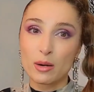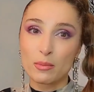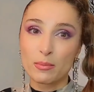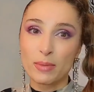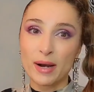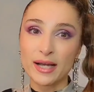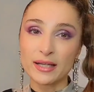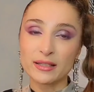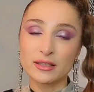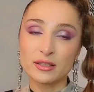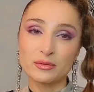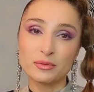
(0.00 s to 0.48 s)

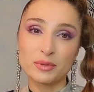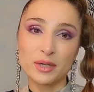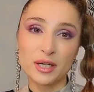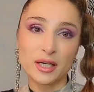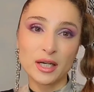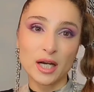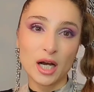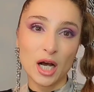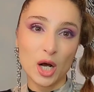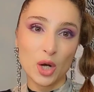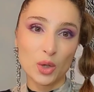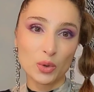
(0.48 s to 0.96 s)
By the
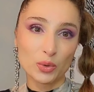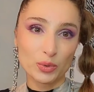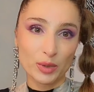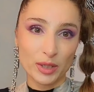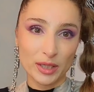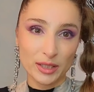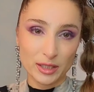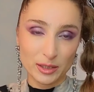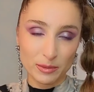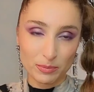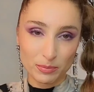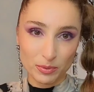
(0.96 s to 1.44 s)
way, I
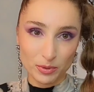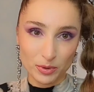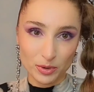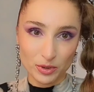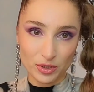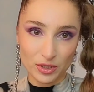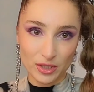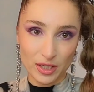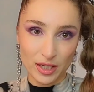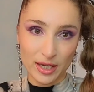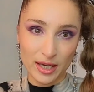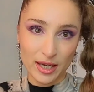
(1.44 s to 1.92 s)
already
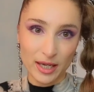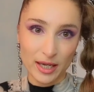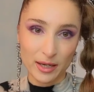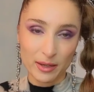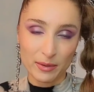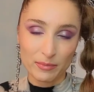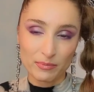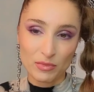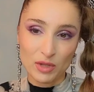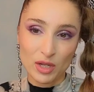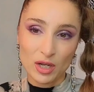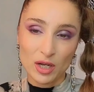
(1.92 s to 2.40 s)
put
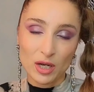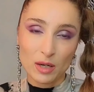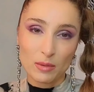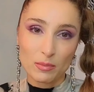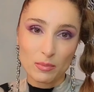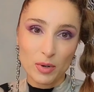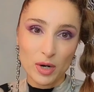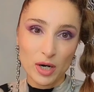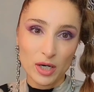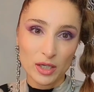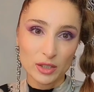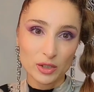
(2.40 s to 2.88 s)
a
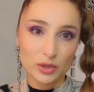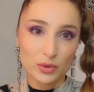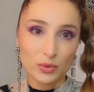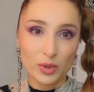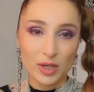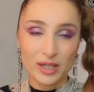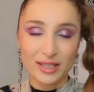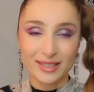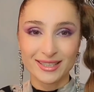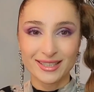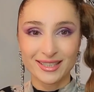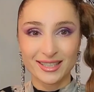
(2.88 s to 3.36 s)
part
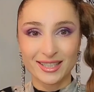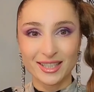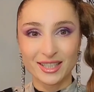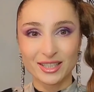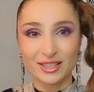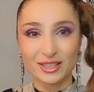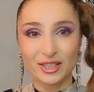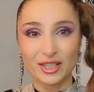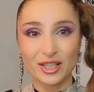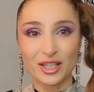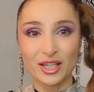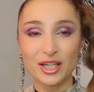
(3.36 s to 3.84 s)
1
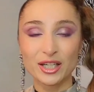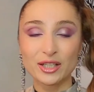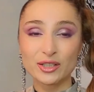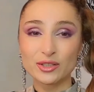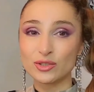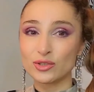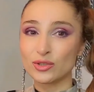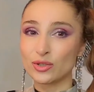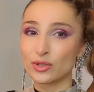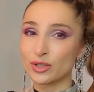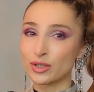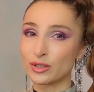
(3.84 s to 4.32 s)
skincare,
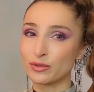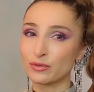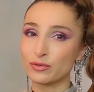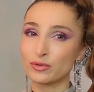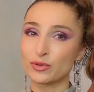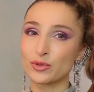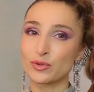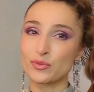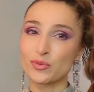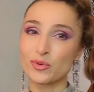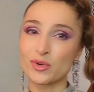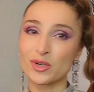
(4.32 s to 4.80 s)
so if
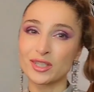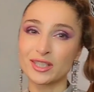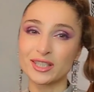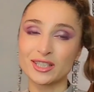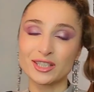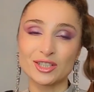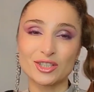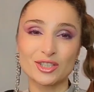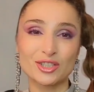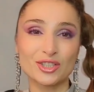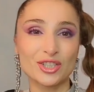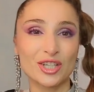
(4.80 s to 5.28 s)
you want
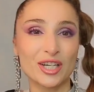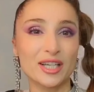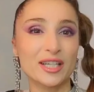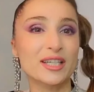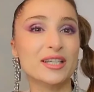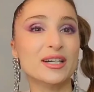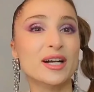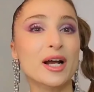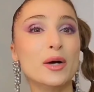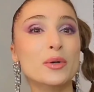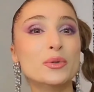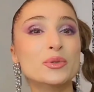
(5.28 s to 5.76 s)
to check
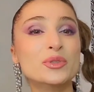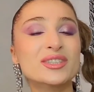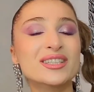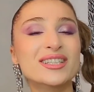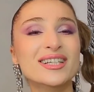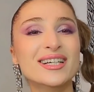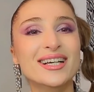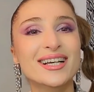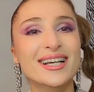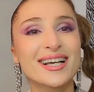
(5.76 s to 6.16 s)
it out.